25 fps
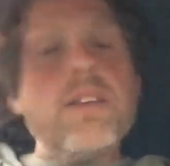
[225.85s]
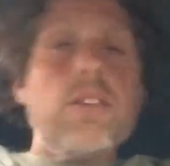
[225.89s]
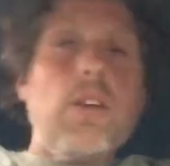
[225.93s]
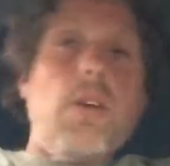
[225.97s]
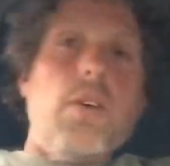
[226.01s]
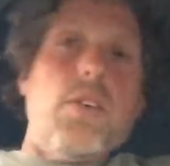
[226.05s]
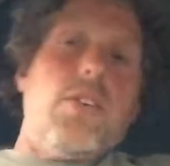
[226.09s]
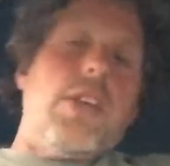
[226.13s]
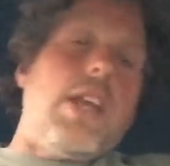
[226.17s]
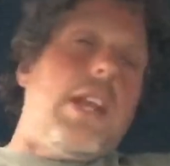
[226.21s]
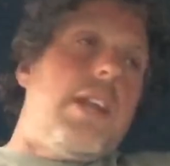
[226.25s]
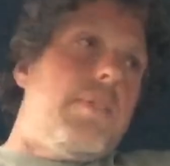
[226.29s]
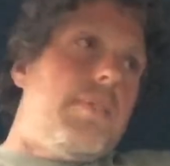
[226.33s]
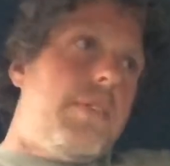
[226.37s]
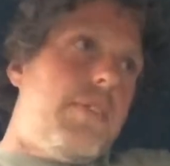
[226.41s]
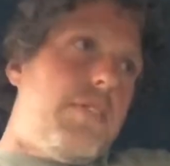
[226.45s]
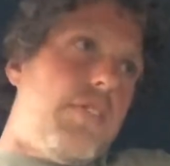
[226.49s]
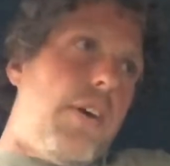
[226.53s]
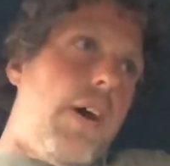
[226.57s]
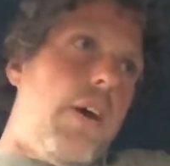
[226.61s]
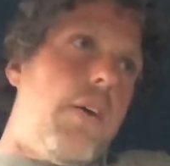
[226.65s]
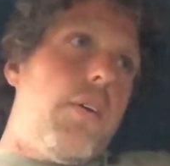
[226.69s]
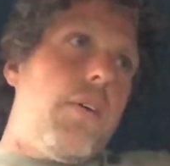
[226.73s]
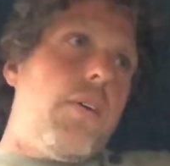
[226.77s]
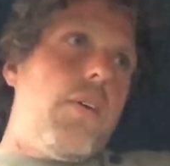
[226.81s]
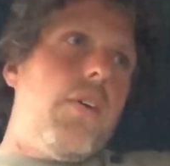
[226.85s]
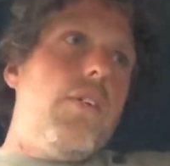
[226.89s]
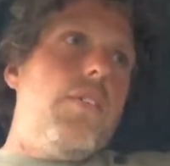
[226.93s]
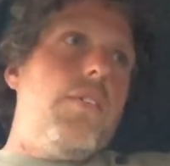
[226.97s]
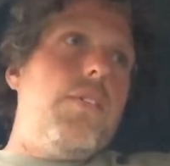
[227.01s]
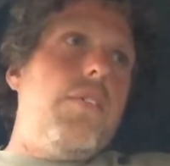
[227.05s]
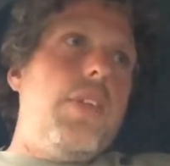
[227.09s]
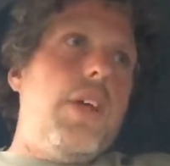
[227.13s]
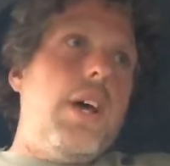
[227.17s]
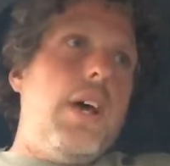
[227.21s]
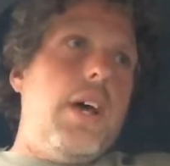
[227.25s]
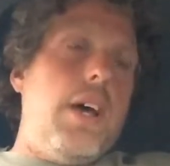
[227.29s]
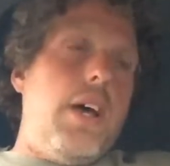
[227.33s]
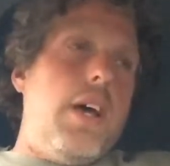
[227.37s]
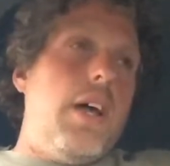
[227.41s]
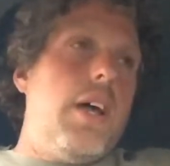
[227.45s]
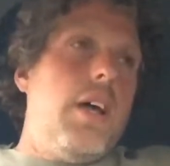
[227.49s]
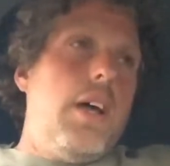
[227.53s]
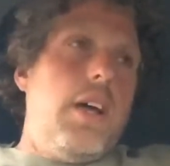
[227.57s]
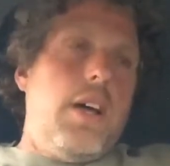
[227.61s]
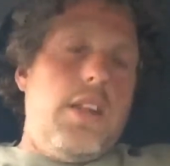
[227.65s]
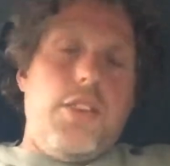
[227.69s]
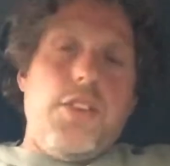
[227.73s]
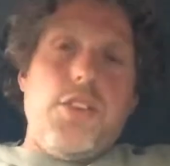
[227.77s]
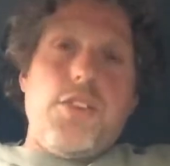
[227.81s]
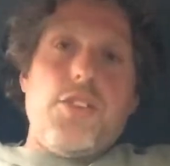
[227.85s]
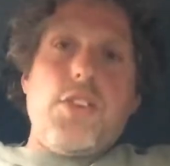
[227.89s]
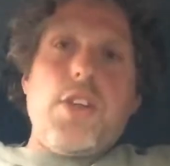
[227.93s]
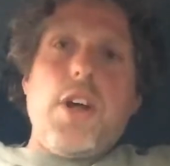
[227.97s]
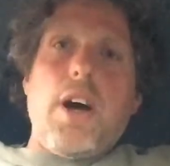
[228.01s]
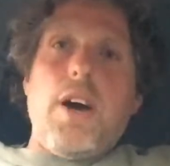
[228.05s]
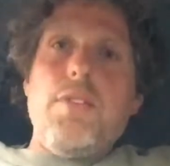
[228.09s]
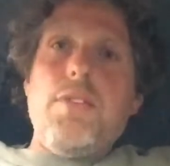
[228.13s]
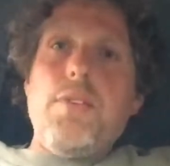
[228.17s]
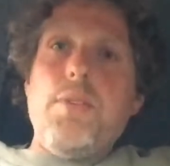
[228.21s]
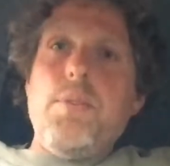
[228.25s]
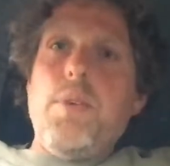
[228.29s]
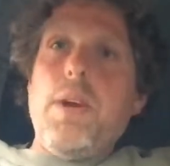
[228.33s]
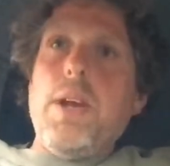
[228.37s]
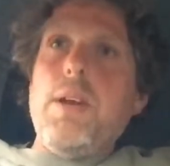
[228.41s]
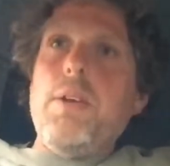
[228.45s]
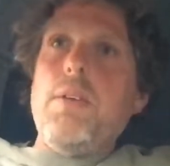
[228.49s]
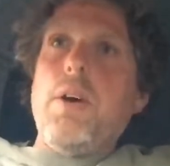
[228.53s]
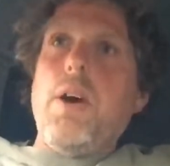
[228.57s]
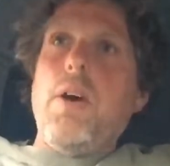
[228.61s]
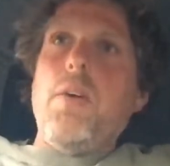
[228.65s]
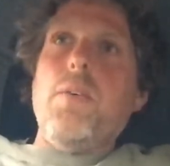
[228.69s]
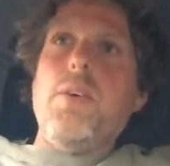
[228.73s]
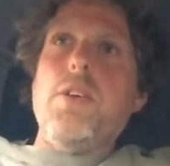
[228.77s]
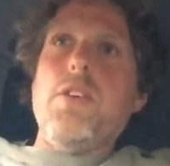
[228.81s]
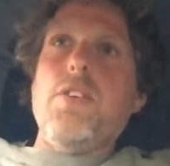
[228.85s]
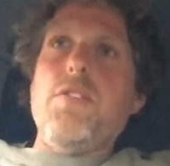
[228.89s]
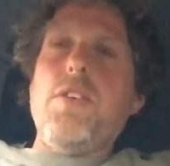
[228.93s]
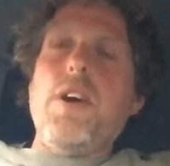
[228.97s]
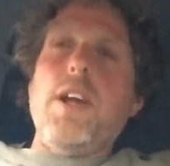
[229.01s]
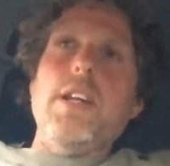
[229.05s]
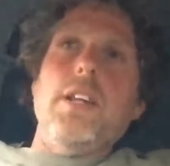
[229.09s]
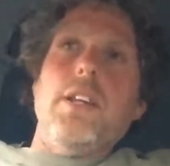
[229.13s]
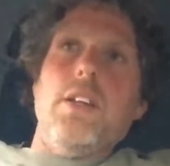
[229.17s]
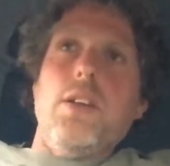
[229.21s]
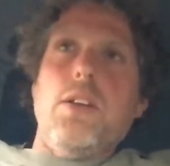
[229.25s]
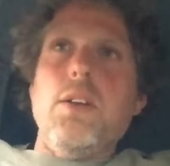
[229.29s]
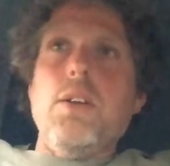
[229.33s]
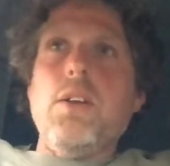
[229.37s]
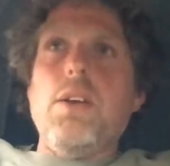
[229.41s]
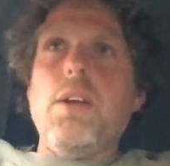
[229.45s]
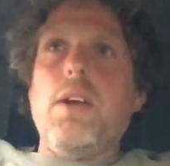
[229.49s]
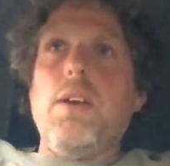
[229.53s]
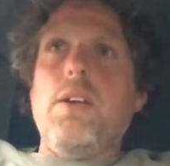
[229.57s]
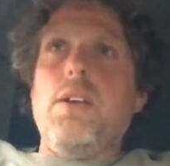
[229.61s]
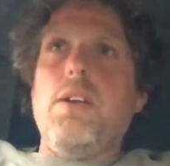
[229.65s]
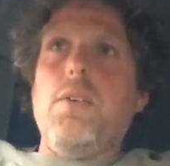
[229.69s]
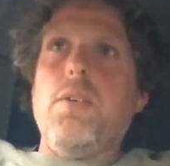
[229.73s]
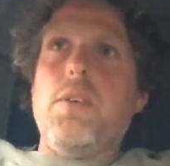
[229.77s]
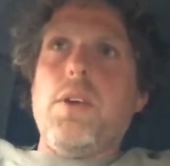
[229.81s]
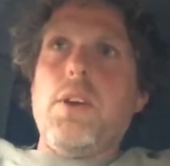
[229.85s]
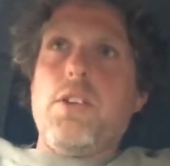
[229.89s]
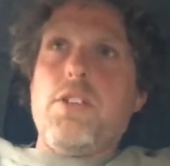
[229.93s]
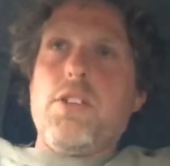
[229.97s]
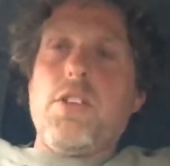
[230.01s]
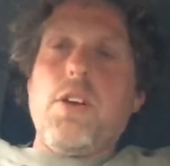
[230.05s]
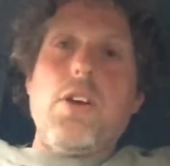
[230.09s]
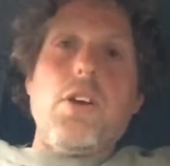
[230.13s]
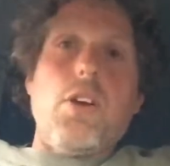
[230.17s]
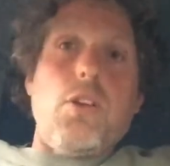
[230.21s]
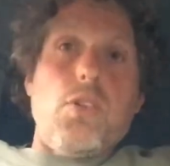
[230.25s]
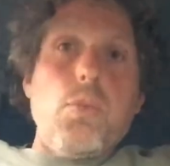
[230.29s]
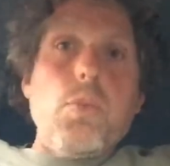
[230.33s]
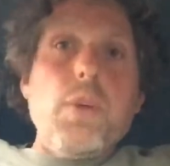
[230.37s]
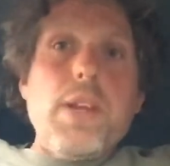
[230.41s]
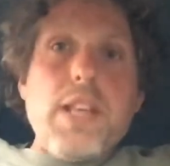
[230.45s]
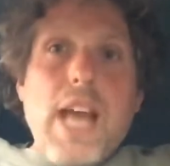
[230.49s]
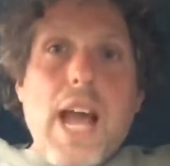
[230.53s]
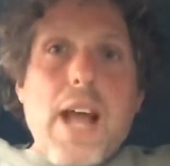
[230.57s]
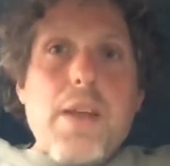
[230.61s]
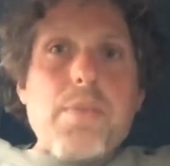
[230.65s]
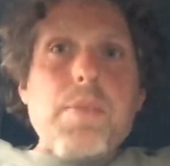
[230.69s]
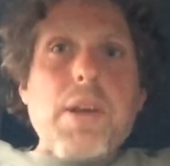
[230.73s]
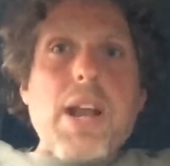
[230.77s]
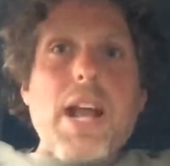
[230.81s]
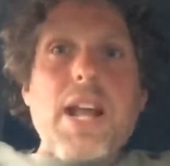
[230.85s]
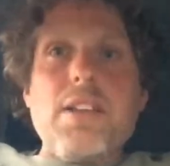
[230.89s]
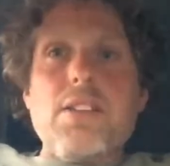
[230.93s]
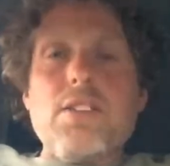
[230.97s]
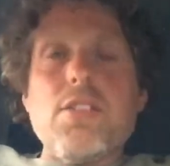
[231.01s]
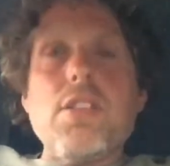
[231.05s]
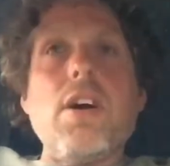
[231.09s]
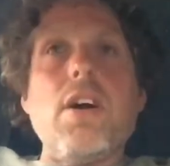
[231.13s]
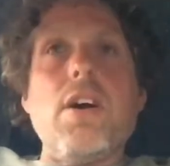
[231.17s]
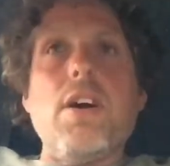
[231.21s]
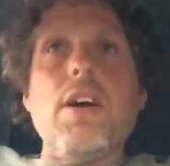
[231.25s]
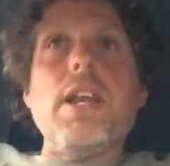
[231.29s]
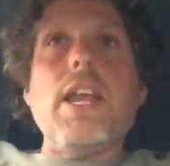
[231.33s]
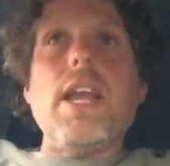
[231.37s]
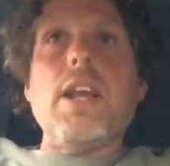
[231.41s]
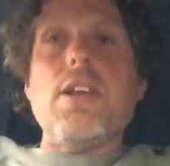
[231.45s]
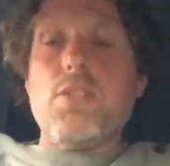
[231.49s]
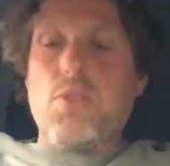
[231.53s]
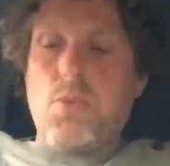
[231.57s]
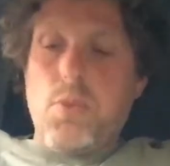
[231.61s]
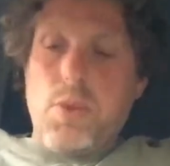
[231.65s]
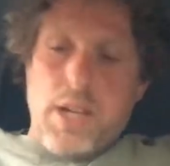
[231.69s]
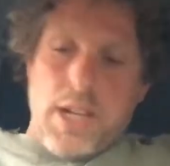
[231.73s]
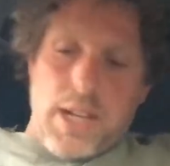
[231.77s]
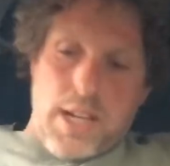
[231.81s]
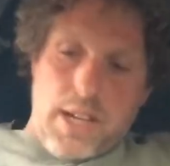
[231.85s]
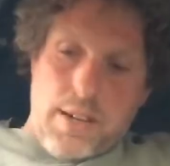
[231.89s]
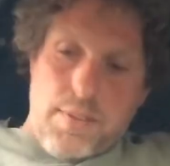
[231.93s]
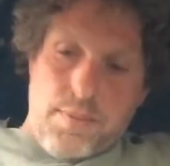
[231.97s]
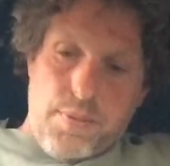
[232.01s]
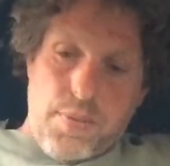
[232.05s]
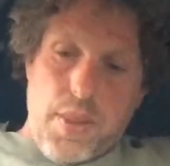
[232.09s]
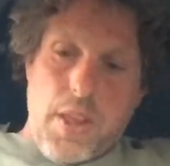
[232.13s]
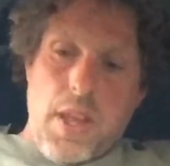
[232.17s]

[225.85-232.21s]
So I sent him a photo of the stuff, and it's funny that you were going to start, because we'd had planned to start next week.